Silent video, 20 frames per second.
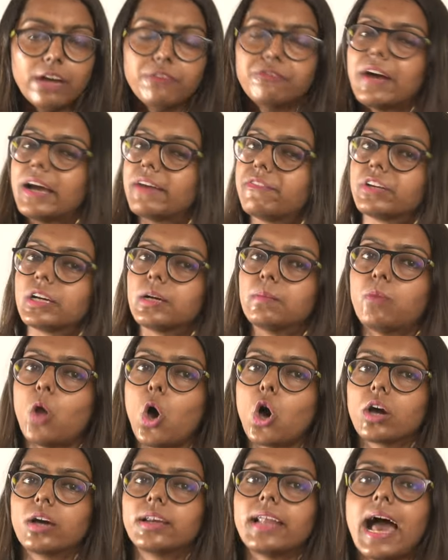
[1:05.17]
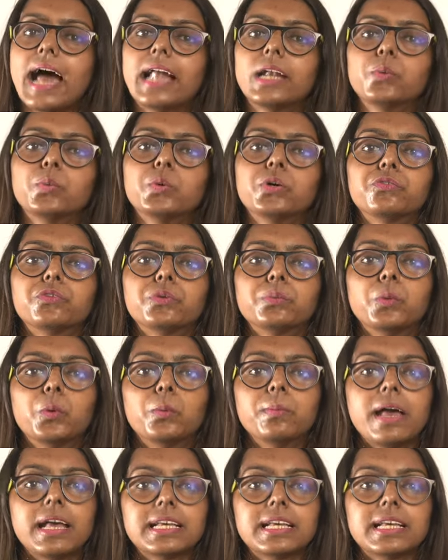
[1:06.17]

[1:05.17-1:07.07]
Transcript: a five-figure blogger and a work-from-home